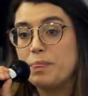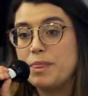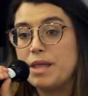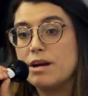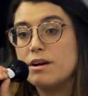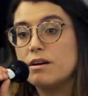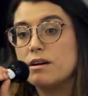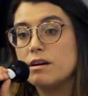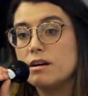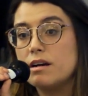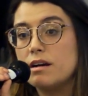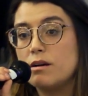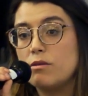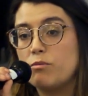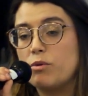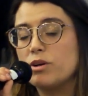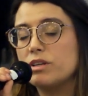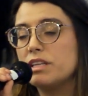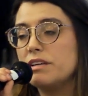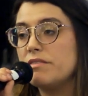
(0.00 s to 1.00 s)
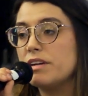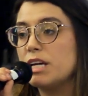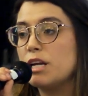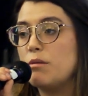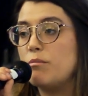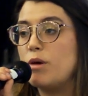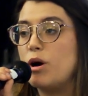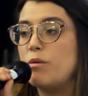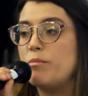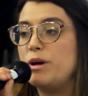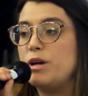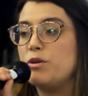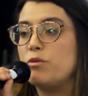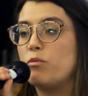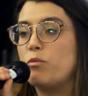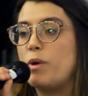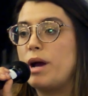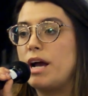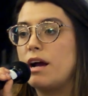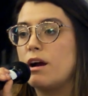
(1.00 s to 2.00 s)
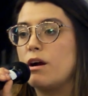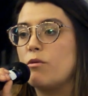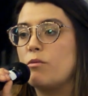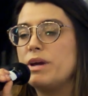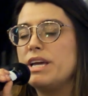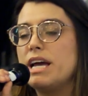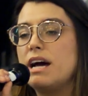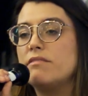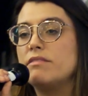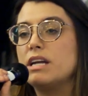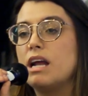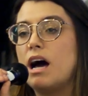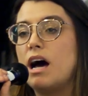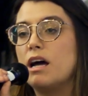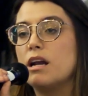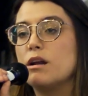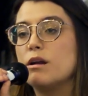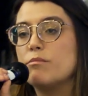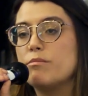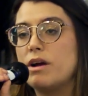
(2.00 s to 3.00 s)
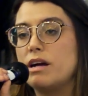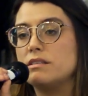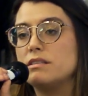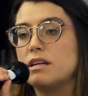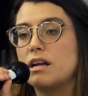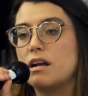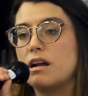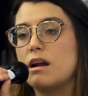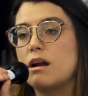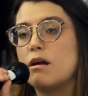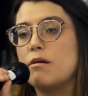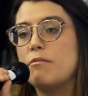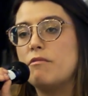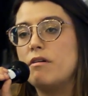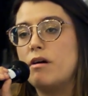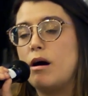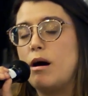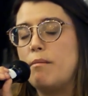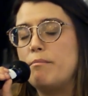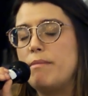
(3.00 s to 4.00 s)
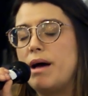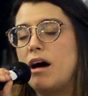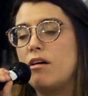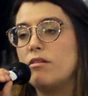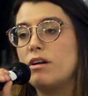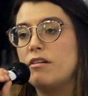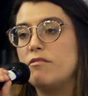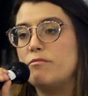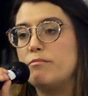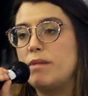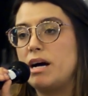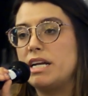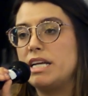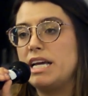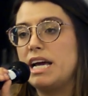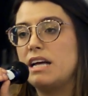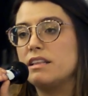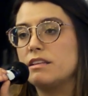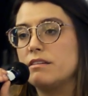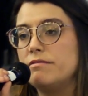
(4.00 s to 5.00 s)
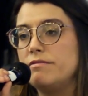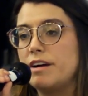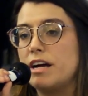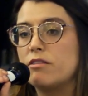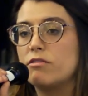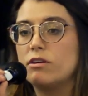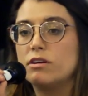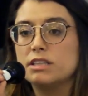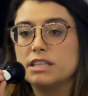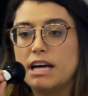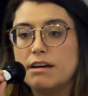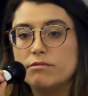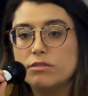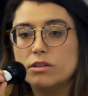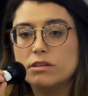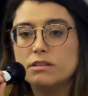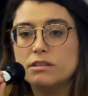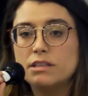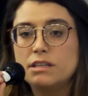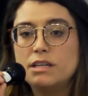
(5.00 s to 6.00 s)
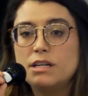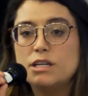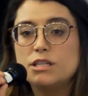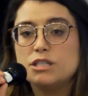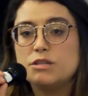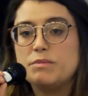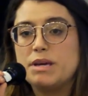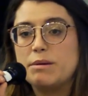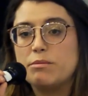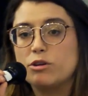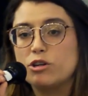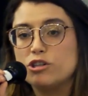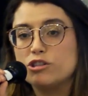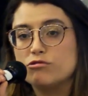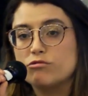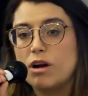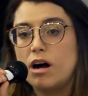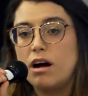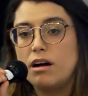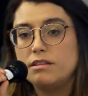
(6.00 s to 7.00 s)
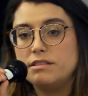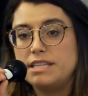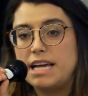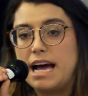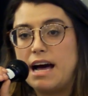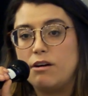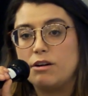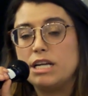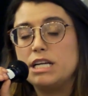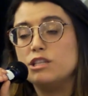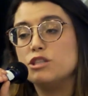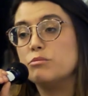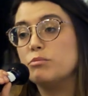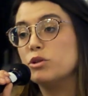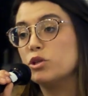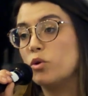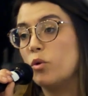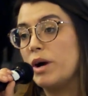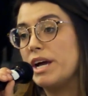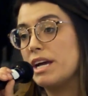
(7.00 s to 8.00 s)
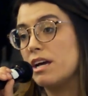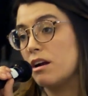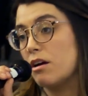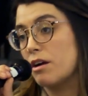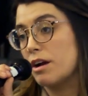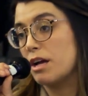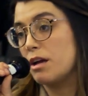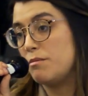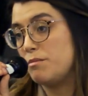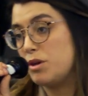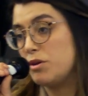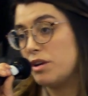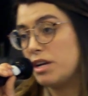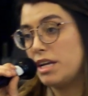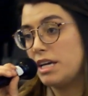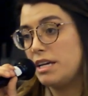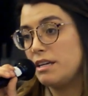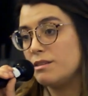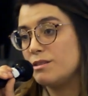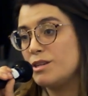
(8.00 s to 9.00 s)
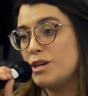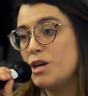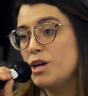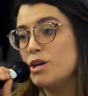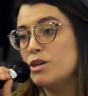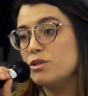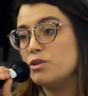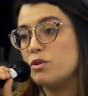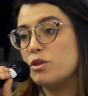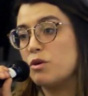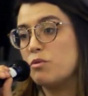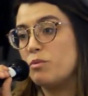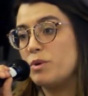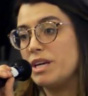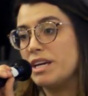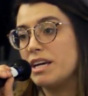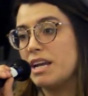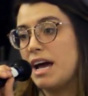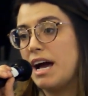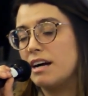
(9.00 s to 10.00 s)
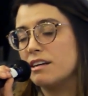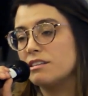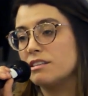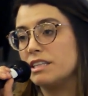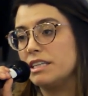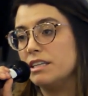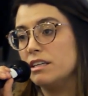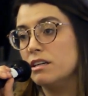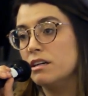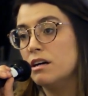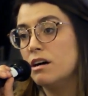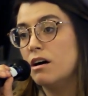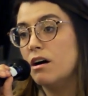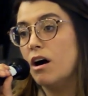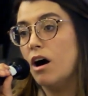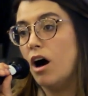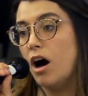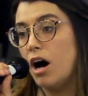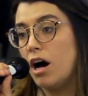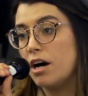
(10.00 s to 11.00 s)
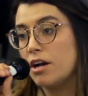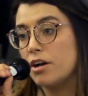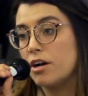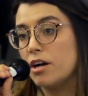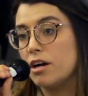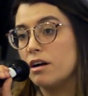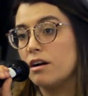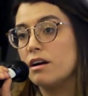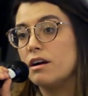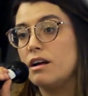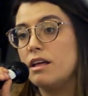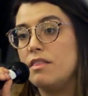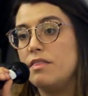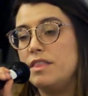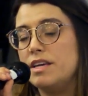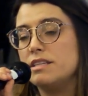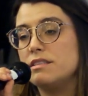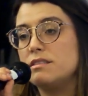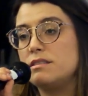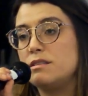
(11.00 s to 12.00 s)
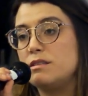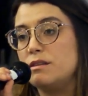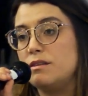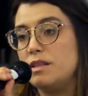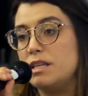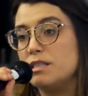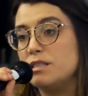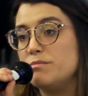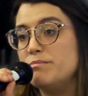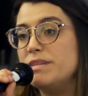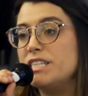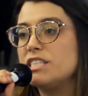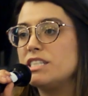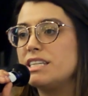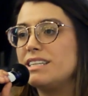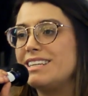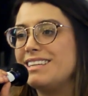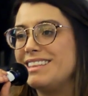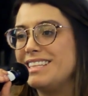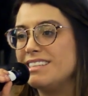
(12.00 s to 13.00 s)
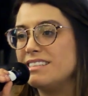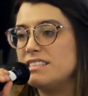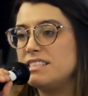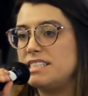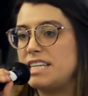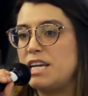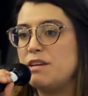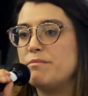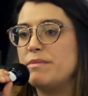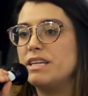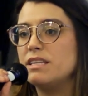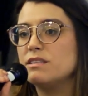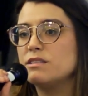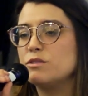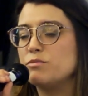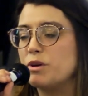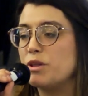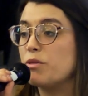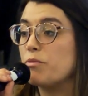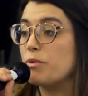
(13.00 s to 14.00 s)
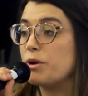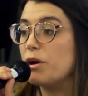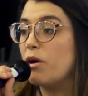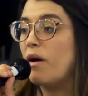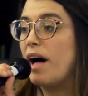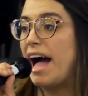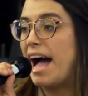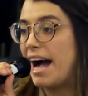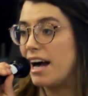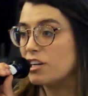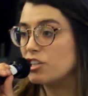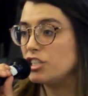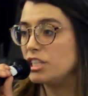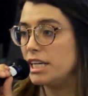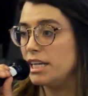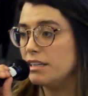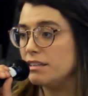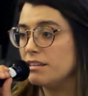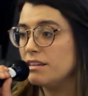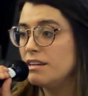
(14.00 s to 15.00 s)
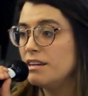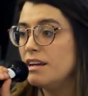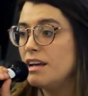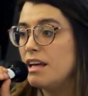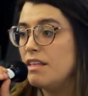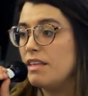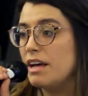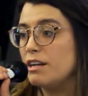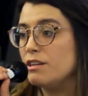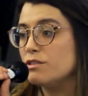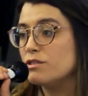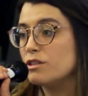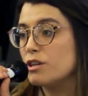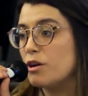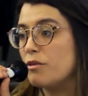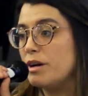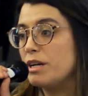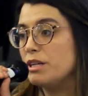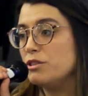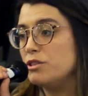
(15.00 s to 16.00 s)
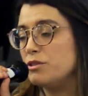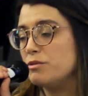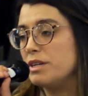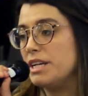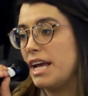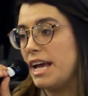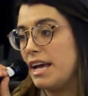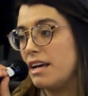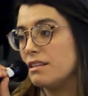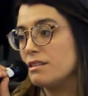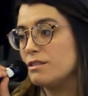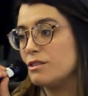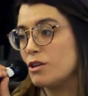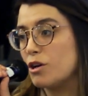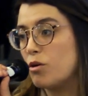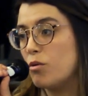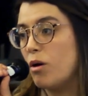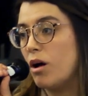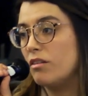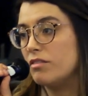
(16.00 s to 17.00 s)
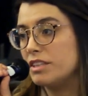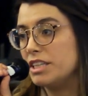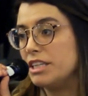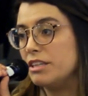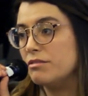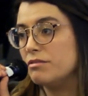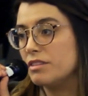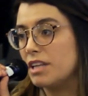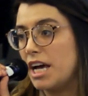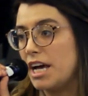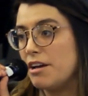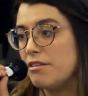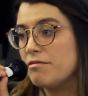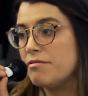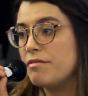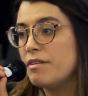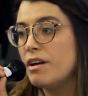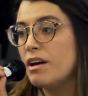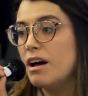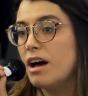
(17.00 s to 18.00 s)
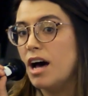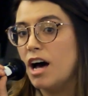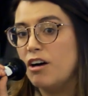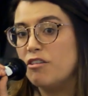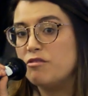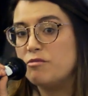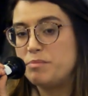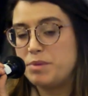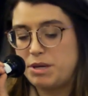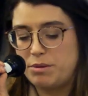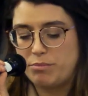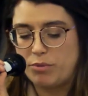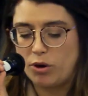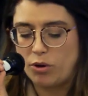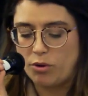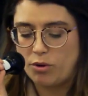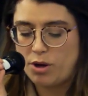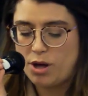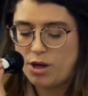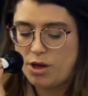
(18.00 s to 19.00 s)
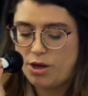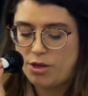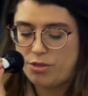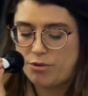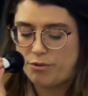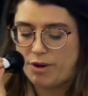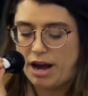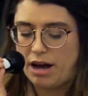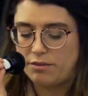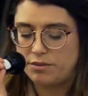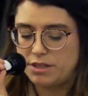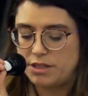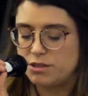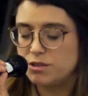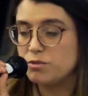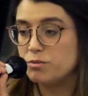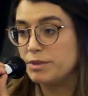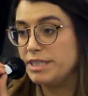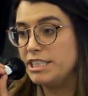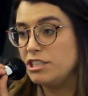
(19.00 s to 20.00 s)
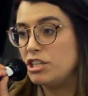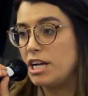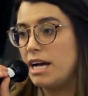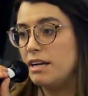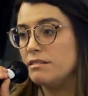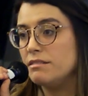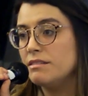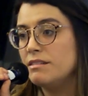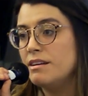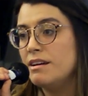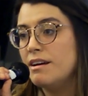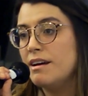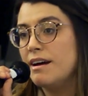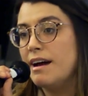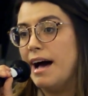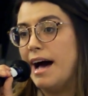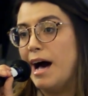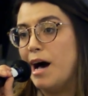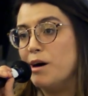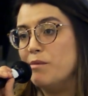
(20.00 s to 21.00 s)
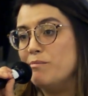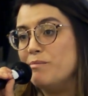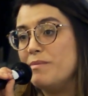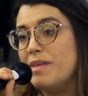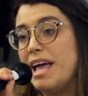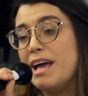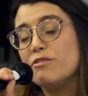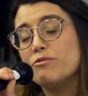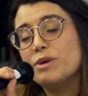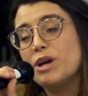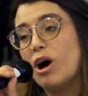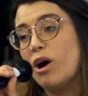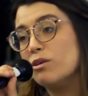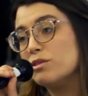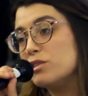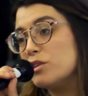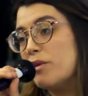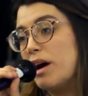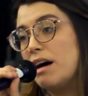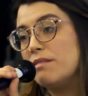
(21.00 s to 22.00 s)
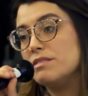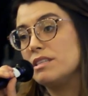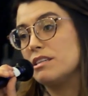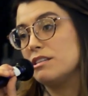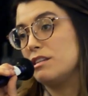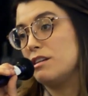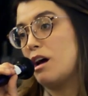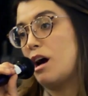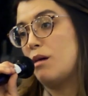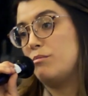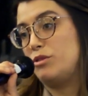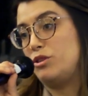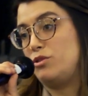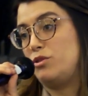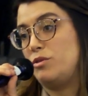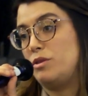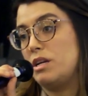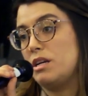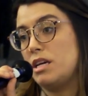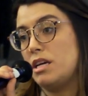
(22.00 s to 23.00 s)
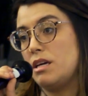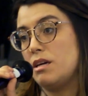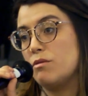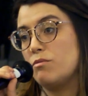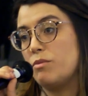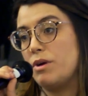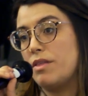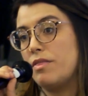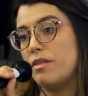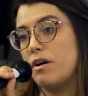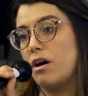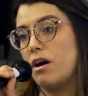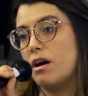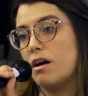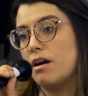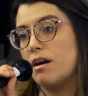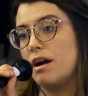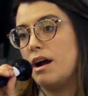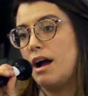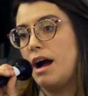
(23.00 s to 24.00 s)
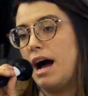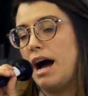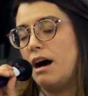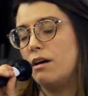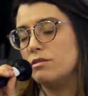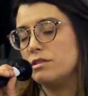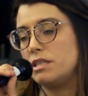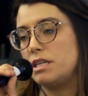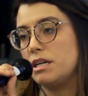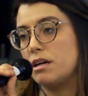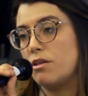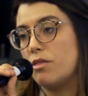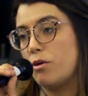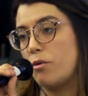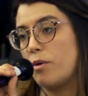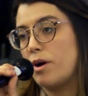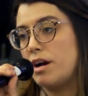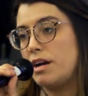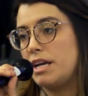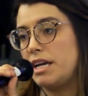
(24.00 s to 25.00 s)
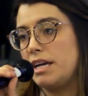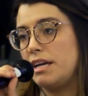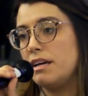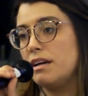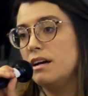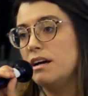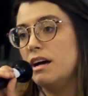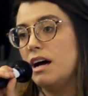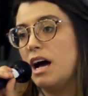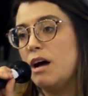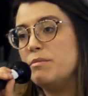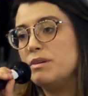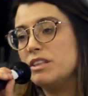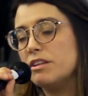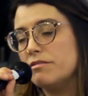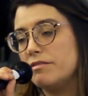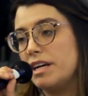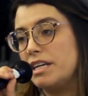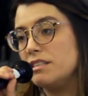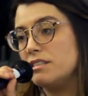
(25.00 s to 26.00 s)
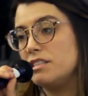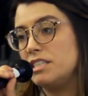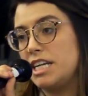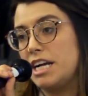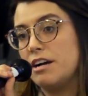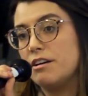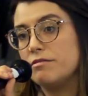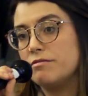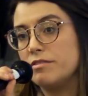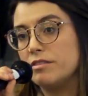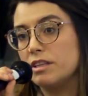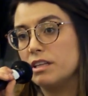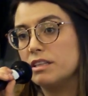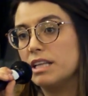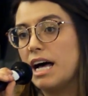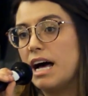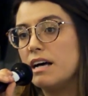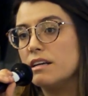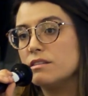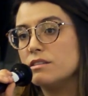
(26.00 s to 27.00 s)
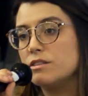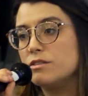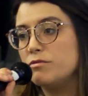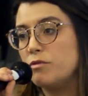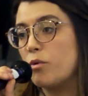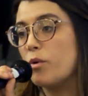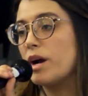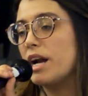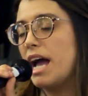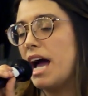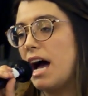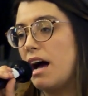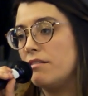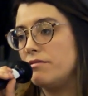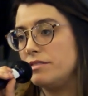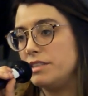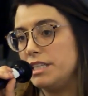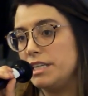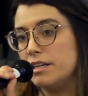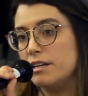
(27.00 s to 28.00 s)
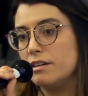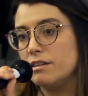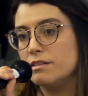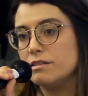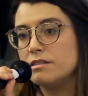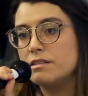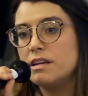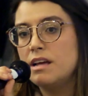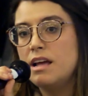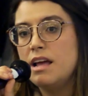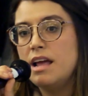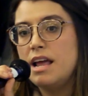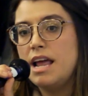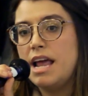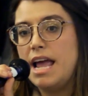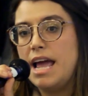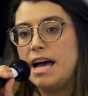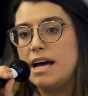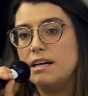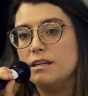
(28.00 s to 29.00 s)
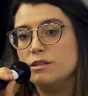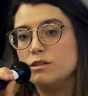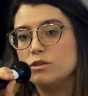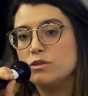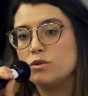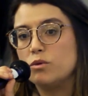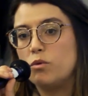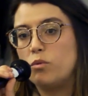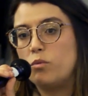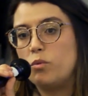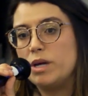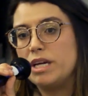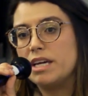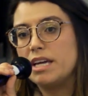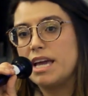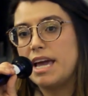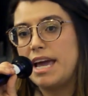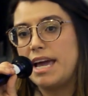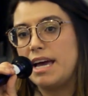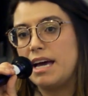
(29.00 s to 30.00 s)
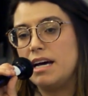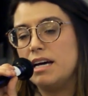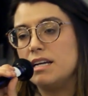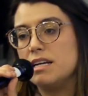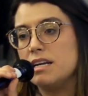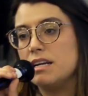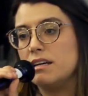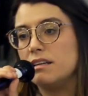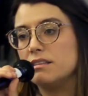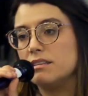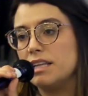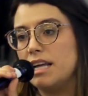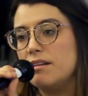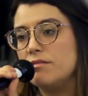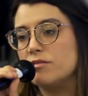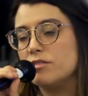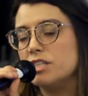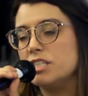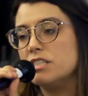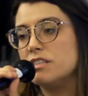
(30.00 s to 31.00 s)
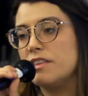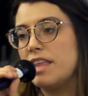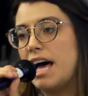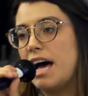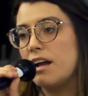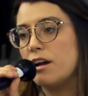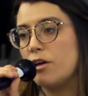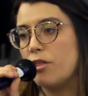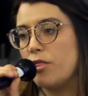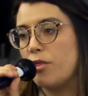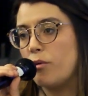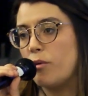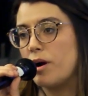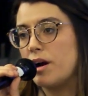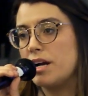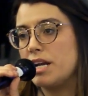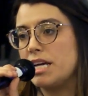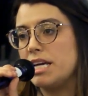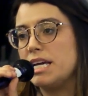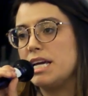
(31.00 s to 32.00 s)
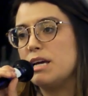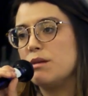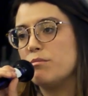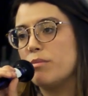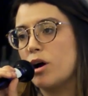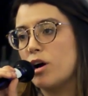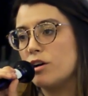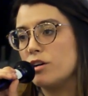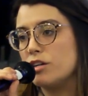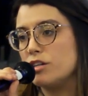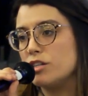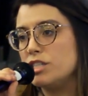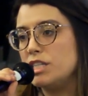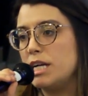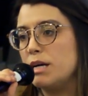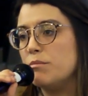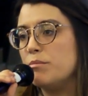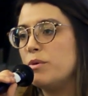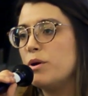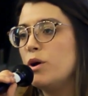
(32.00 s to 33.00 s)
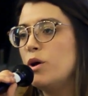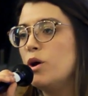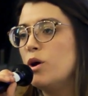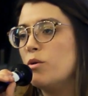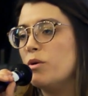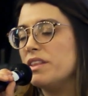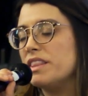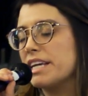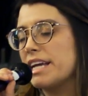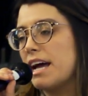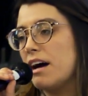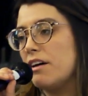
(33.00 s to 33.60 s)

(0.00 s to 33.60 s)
We're living in a moment where we have an unprecedented amount of money at the federal level to be able to draw down and deploy in our communities so that we can actually honor this mission and these statements with real action that is going to enhance the quality of life of people throughout this region. And we also have such an opportunity with our housing authority. I've been the vice chair for the last 4.5 years, and we can leverage that authority in partnership with the